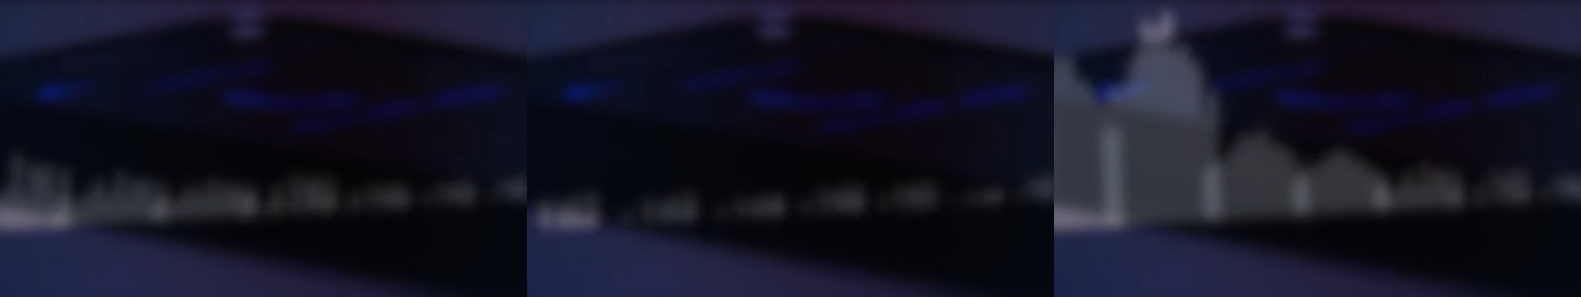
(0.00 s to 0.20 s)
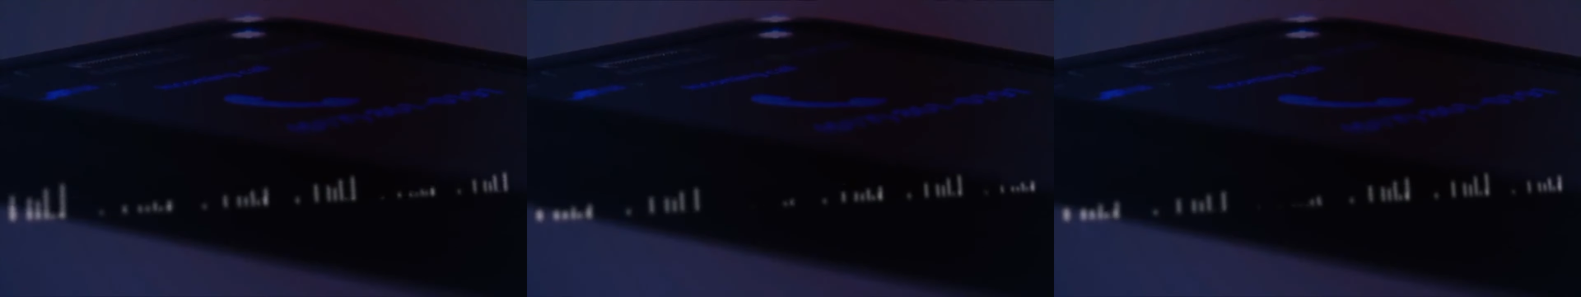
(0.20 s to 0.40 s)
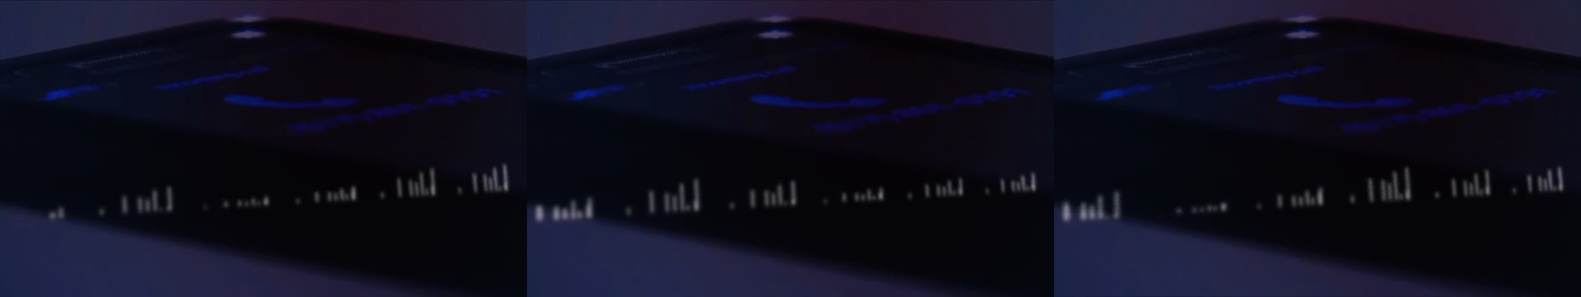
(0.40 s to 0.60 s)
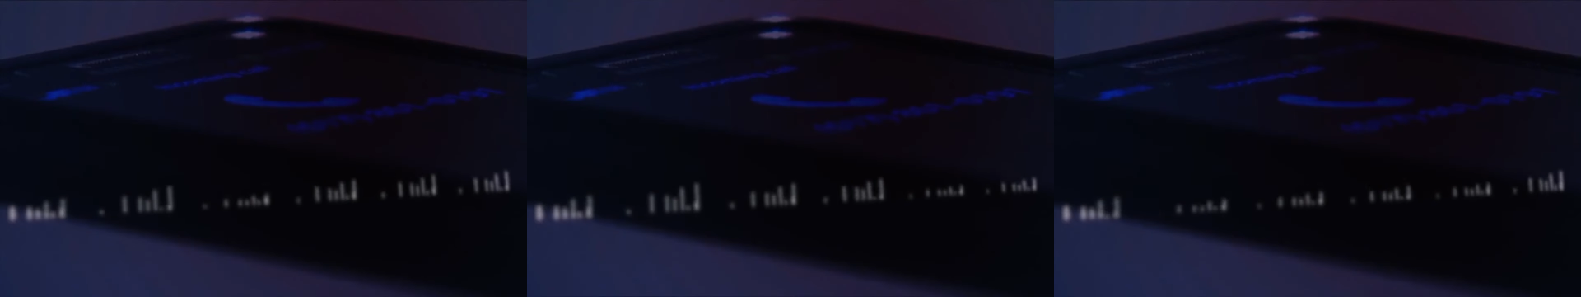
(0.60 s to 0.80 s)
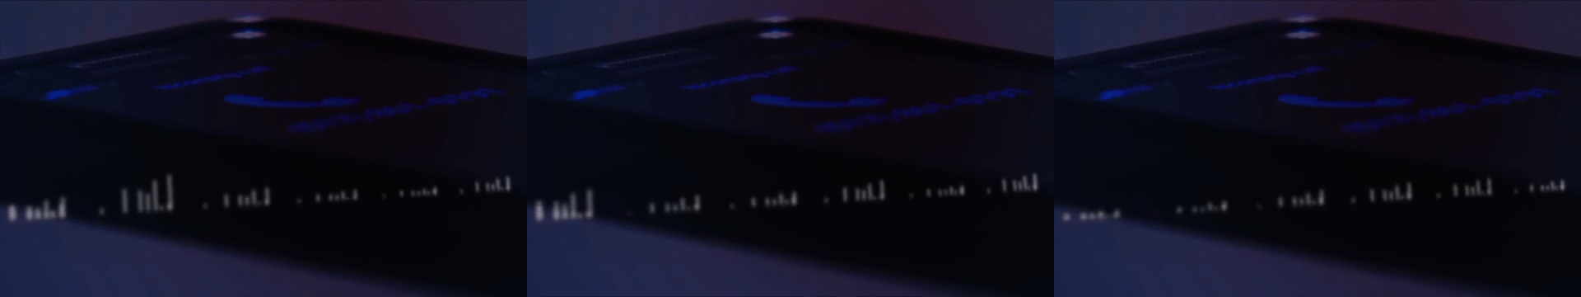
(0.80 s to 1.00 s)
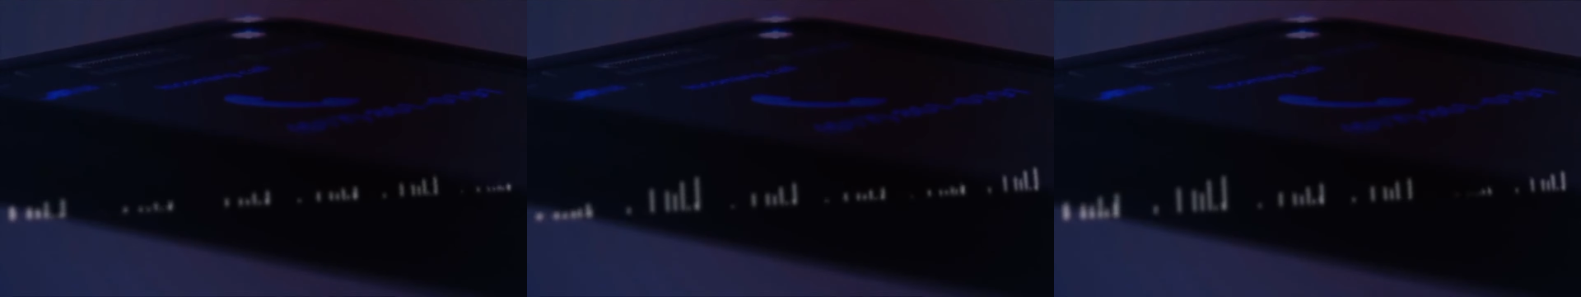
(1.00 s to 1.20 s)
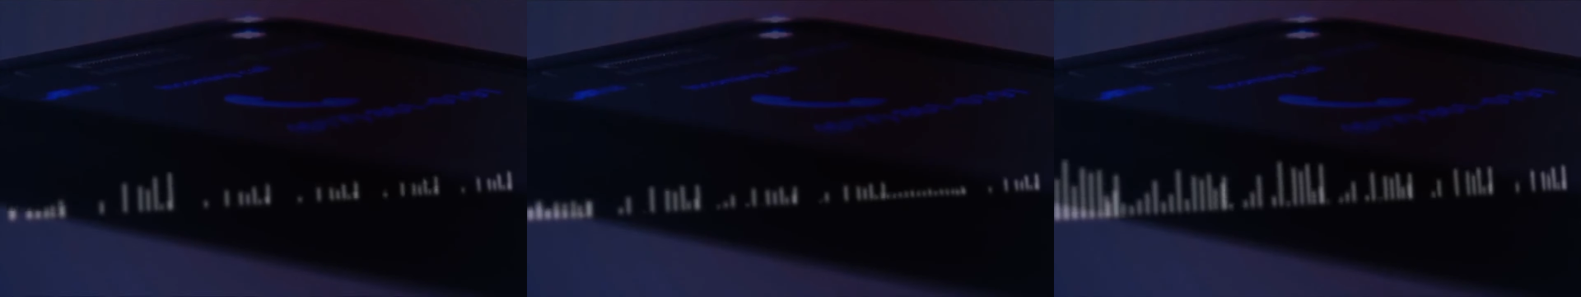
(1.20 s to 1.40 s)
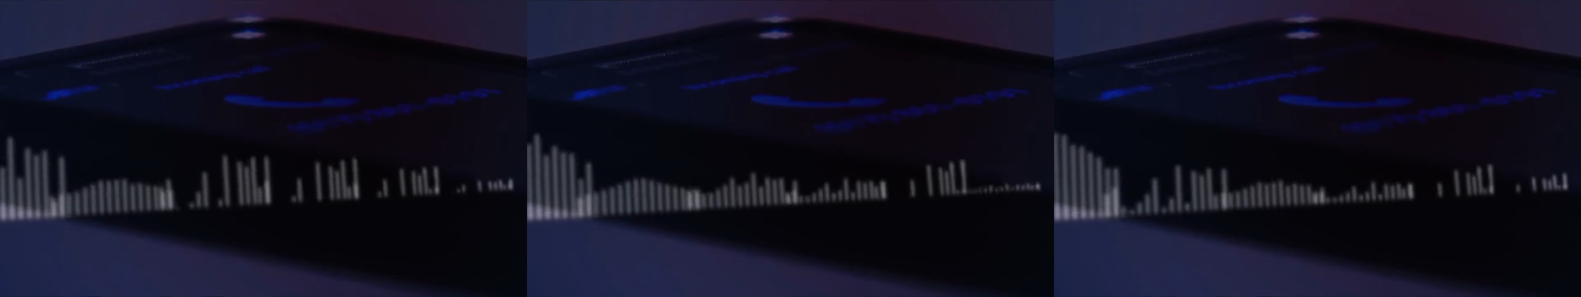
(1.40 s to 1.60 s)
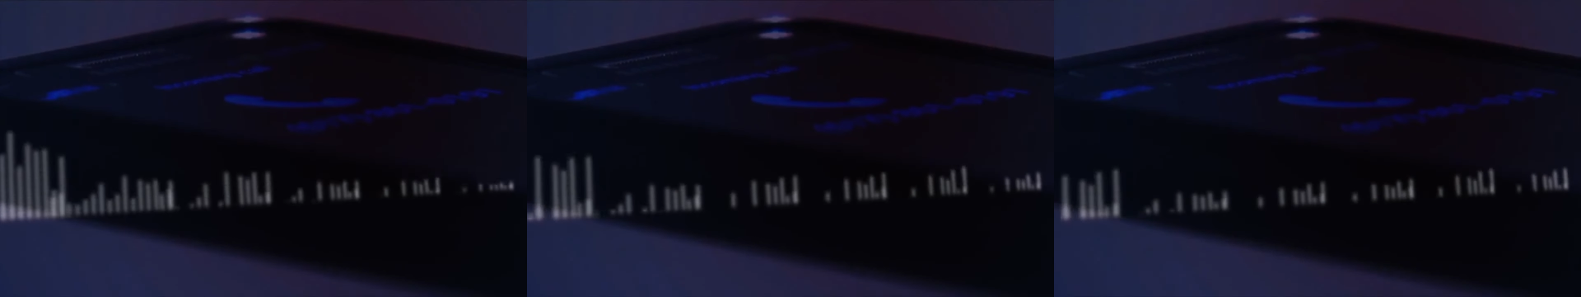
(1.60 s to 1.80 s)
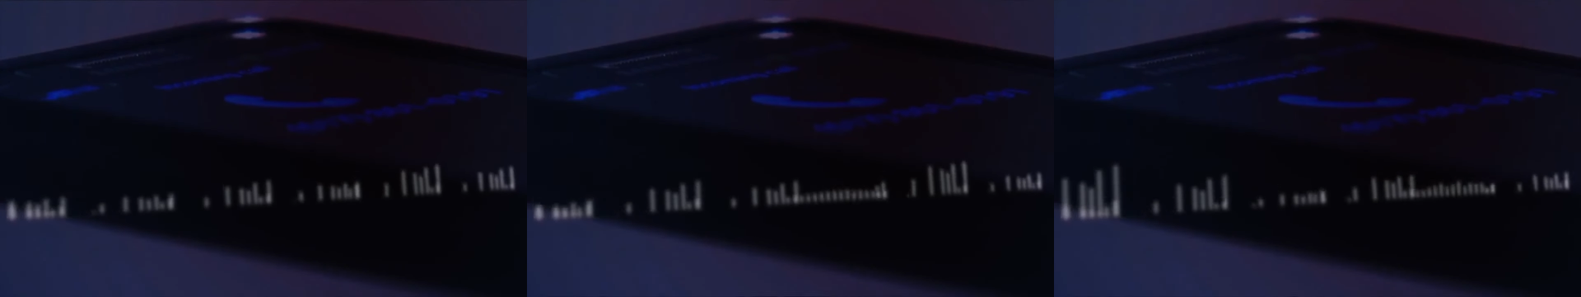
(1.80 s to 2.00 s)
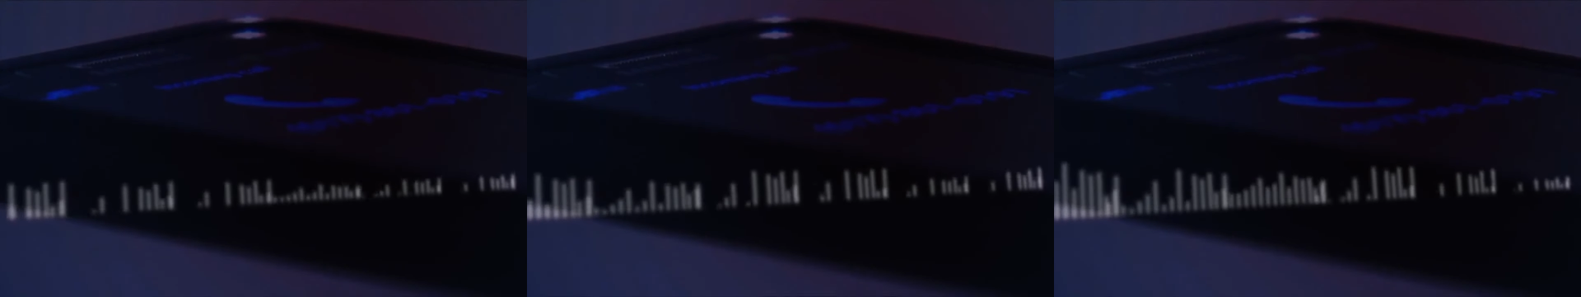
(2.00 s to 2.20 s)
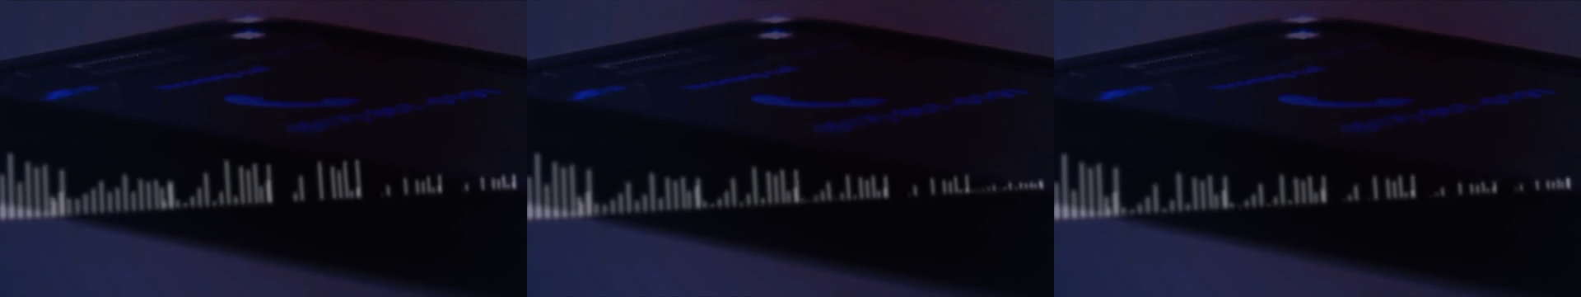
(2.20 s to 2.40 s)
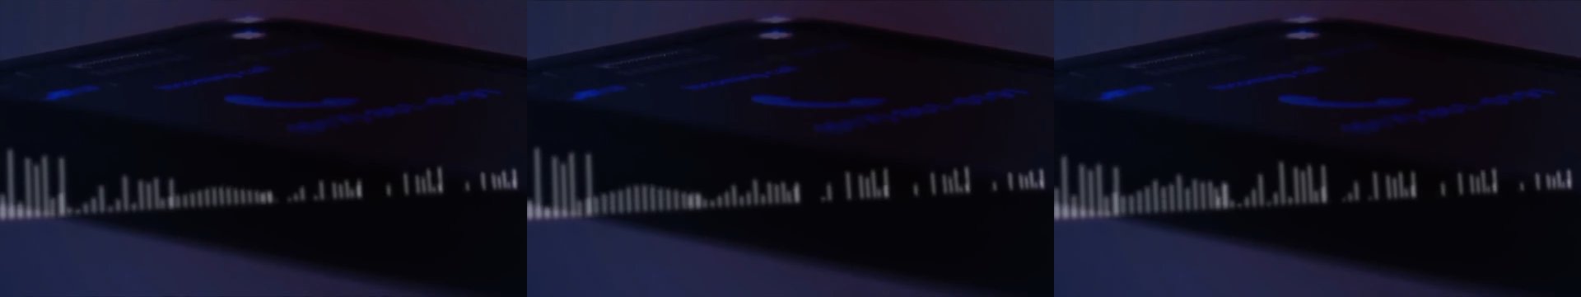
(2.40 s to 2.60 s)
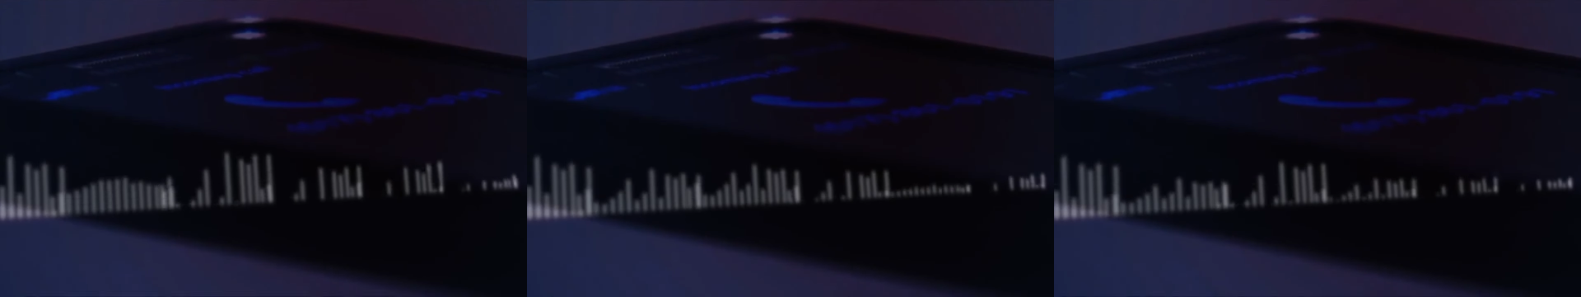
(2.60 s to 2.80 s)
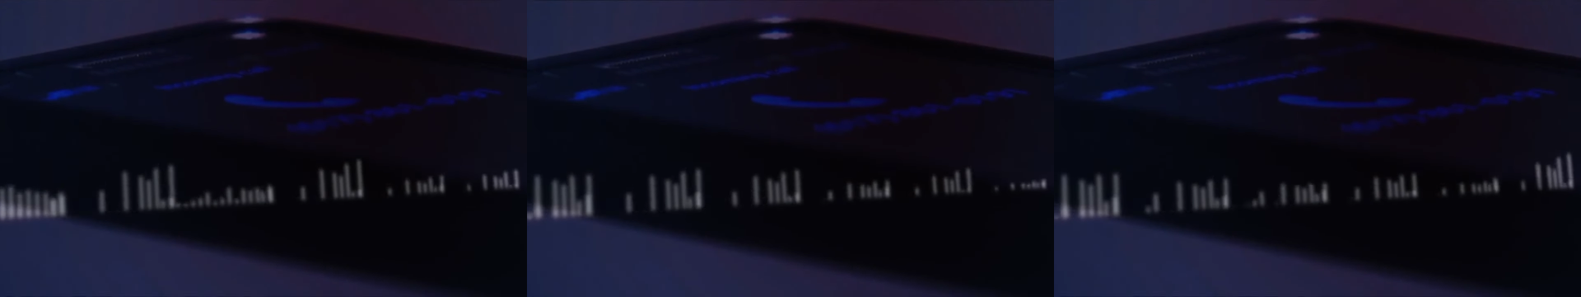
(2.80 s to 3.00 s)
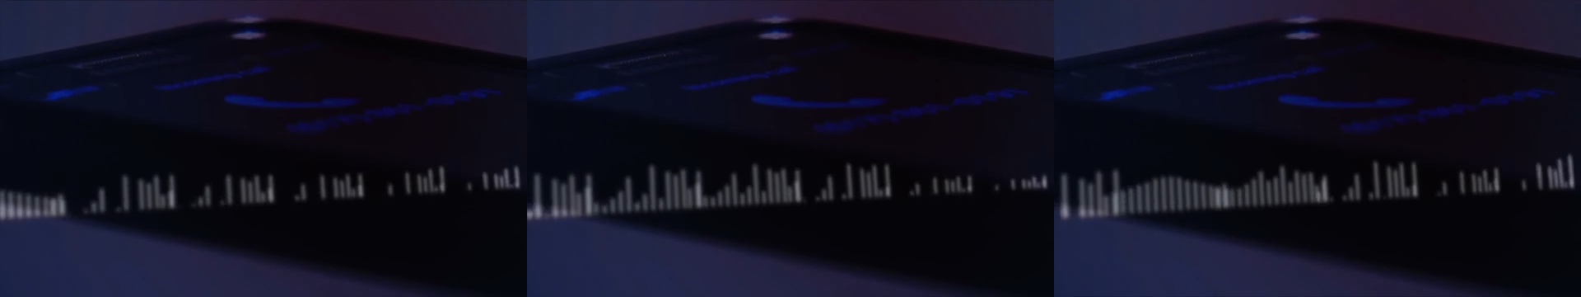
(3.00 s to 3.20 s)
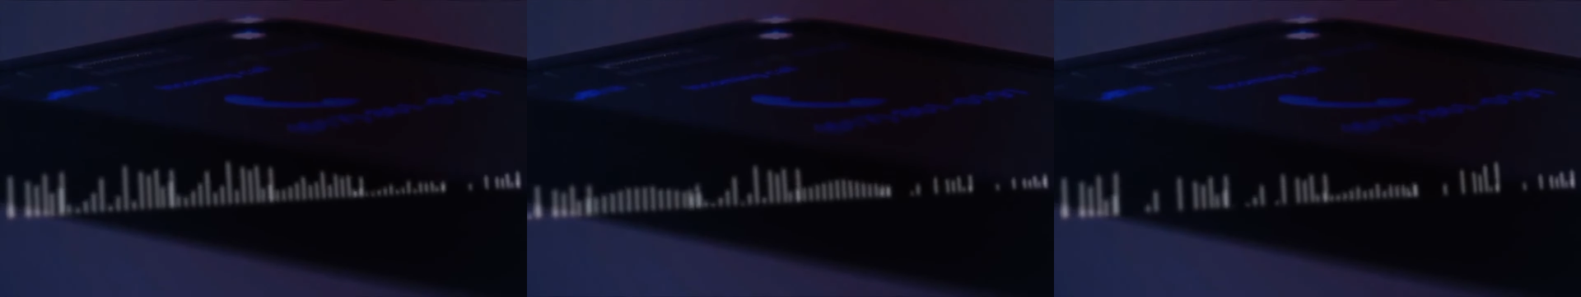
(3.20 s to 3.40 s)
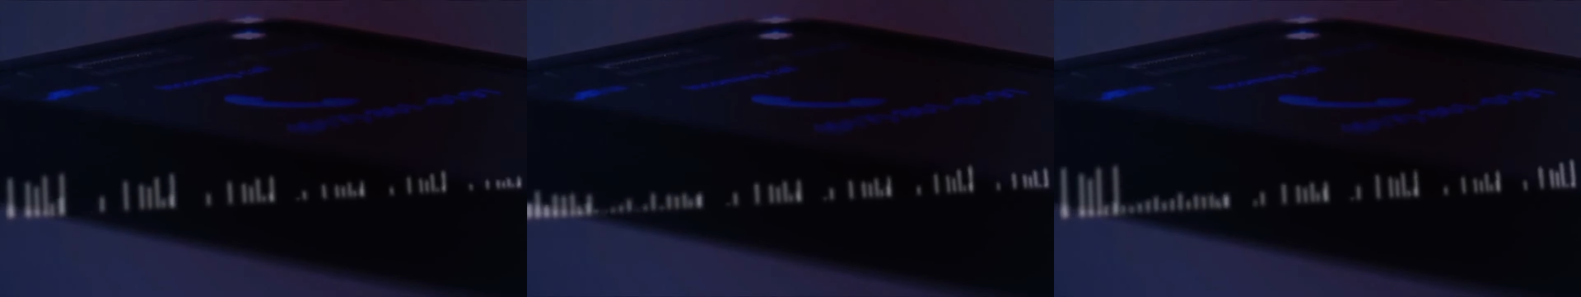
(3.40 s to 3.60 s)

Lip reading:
No face is visible, so there are no lips to read.